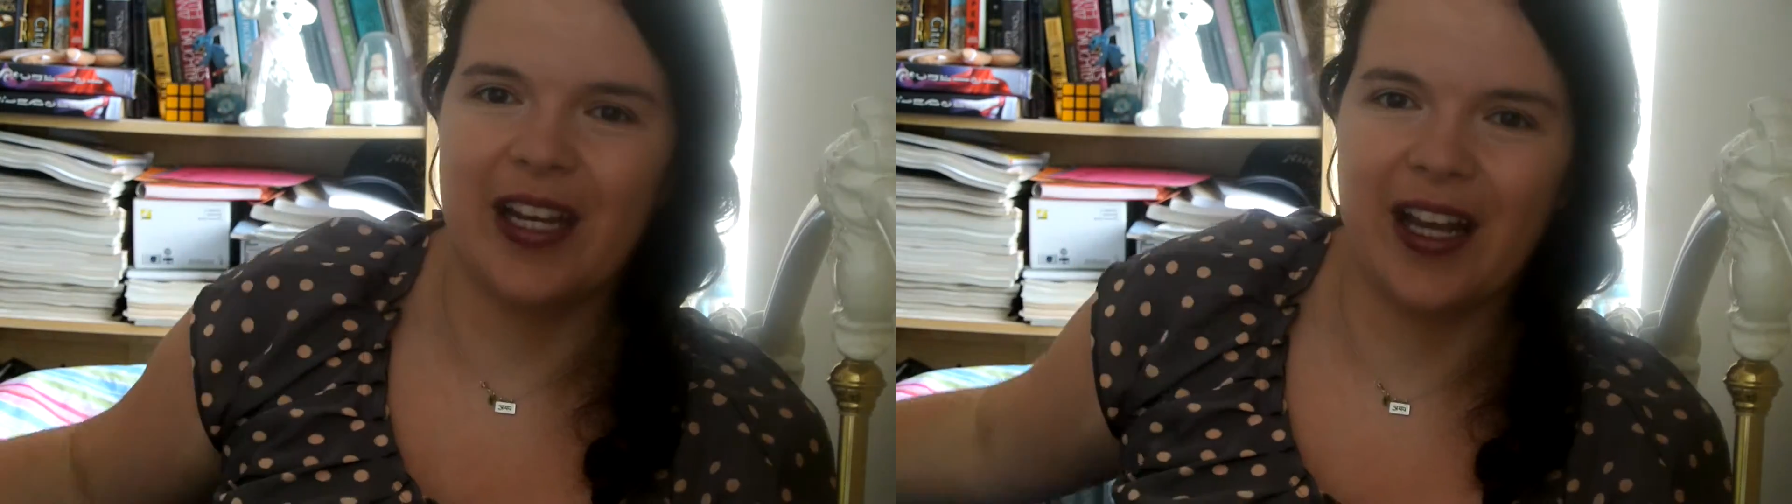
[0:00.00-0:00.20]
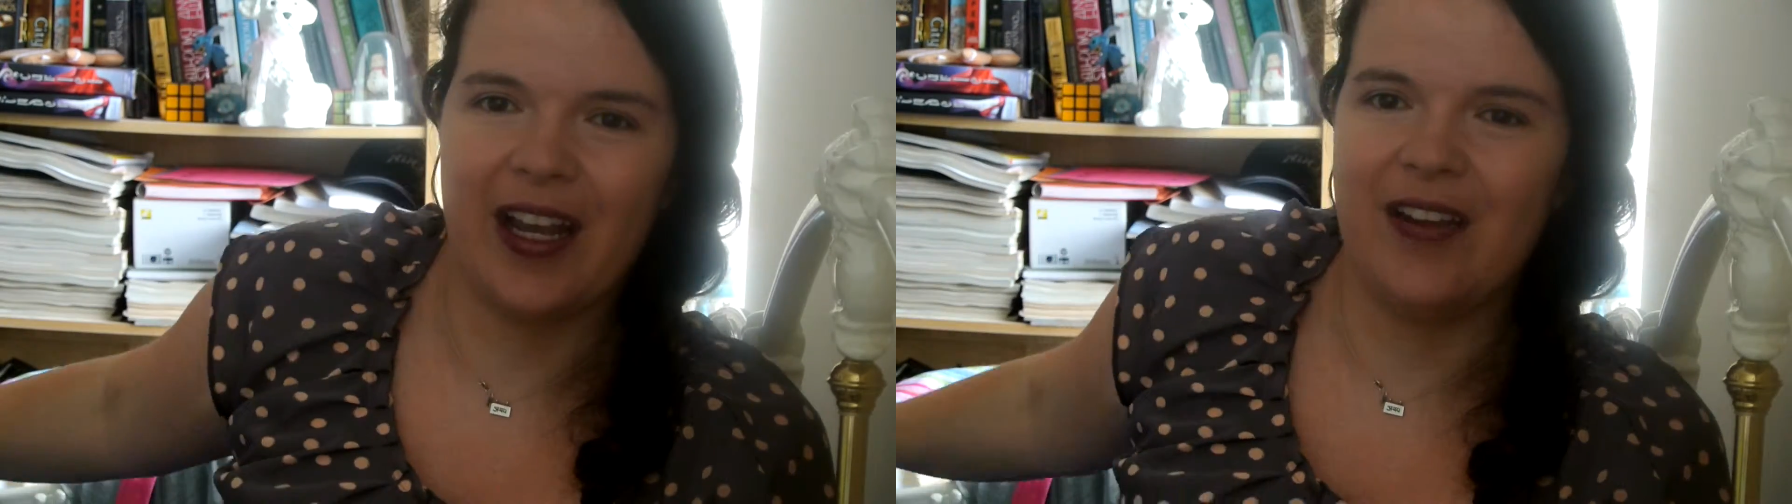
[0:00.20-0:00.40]

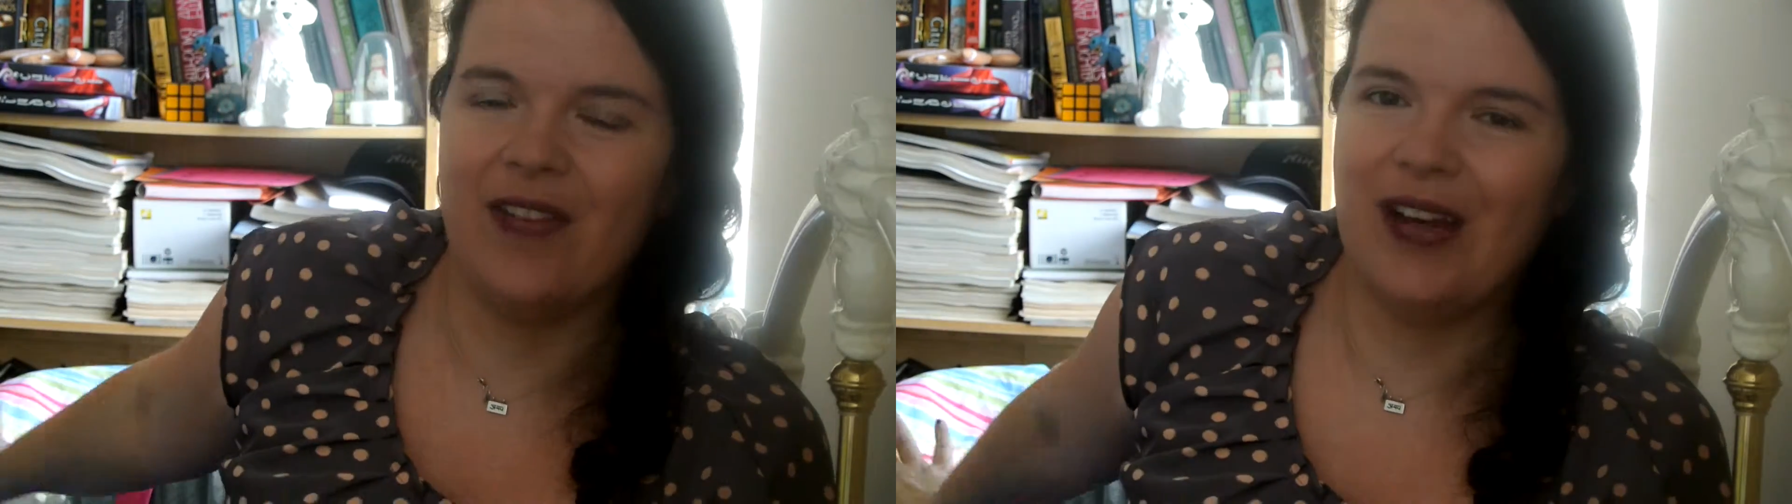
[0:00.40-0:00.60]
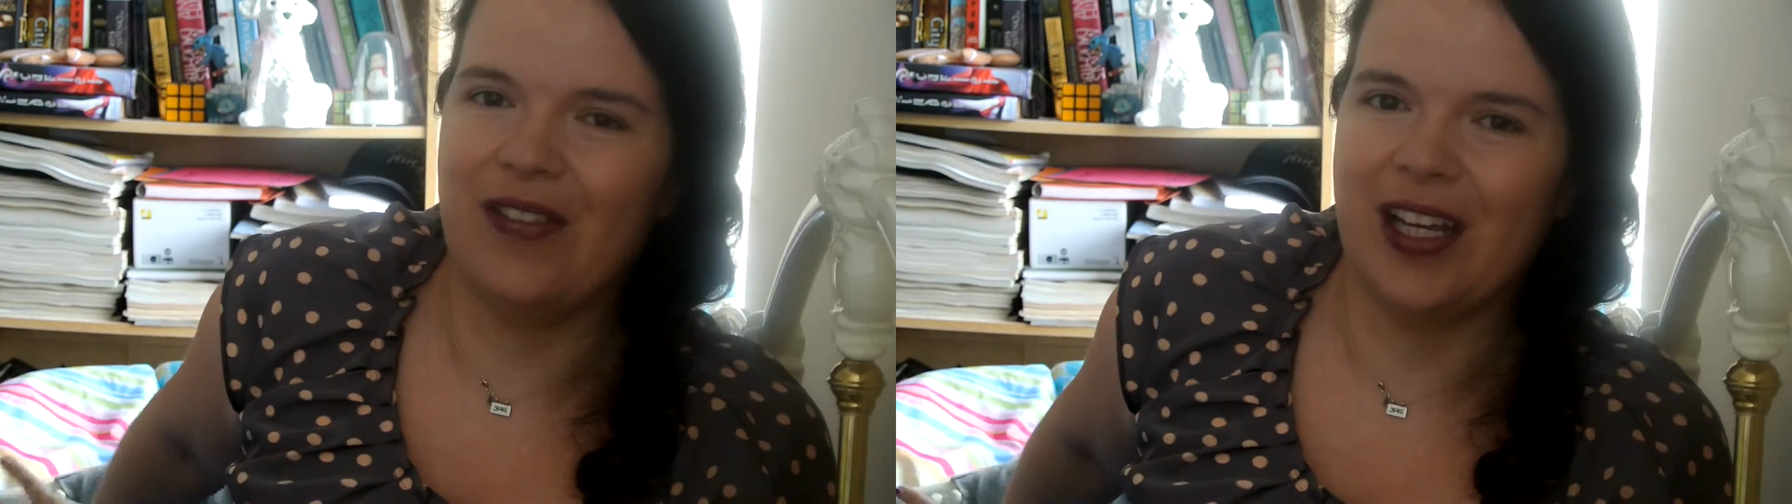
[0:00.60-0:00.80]
and I kind of
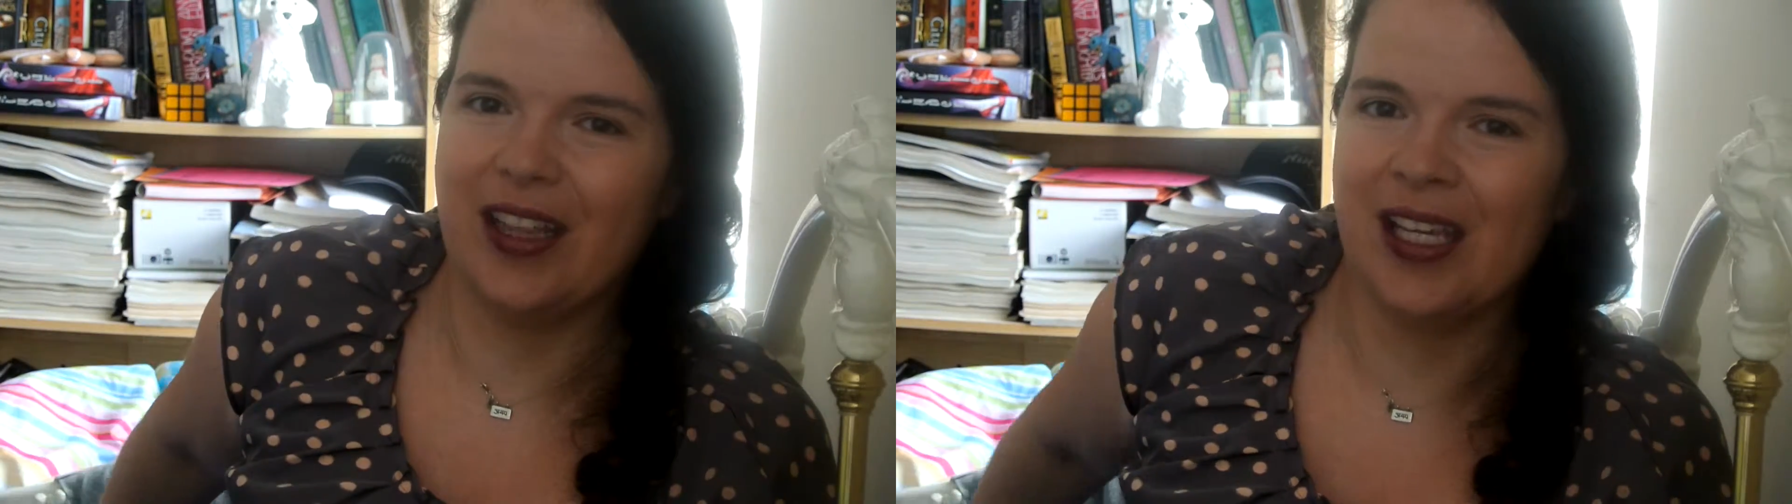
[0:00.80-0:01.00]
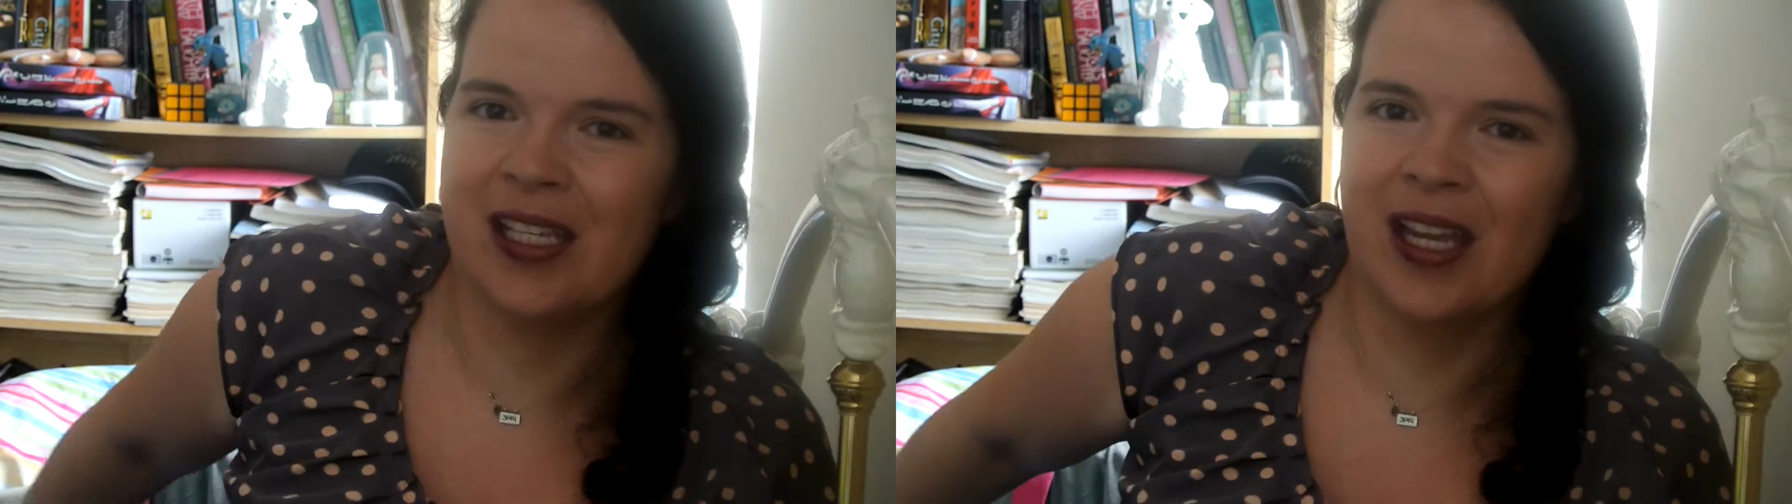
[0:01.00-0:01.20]
have like
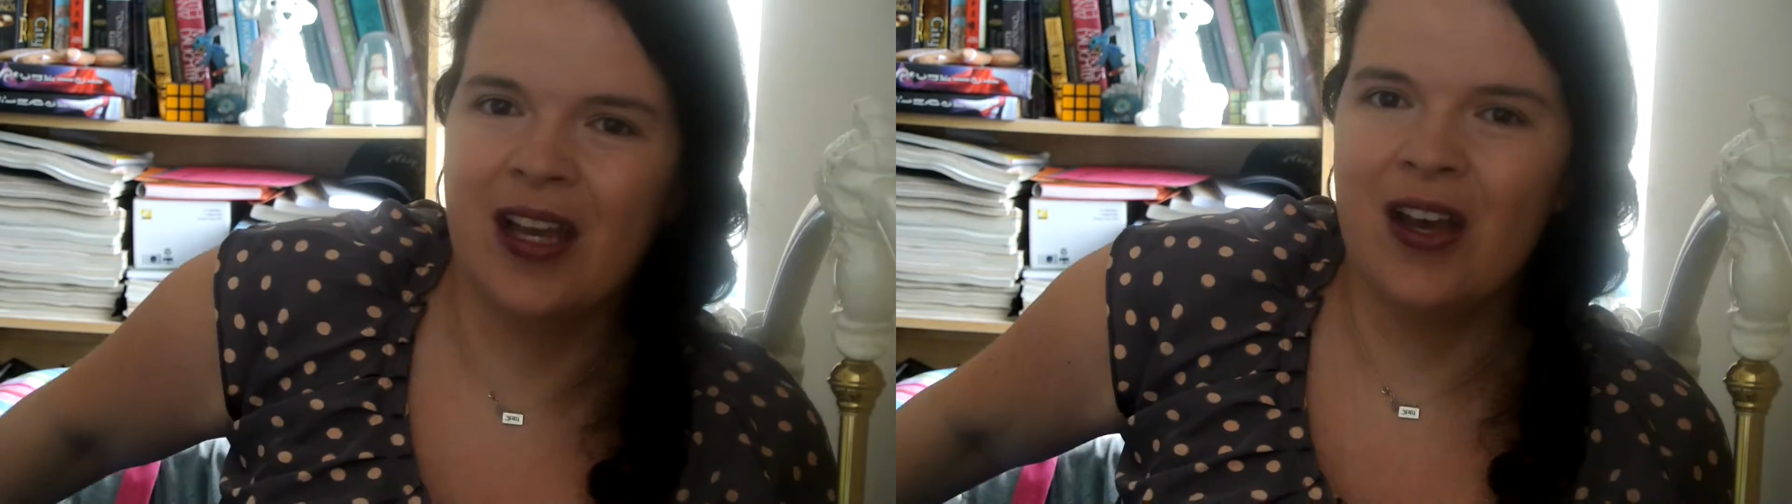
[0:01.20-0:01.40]
this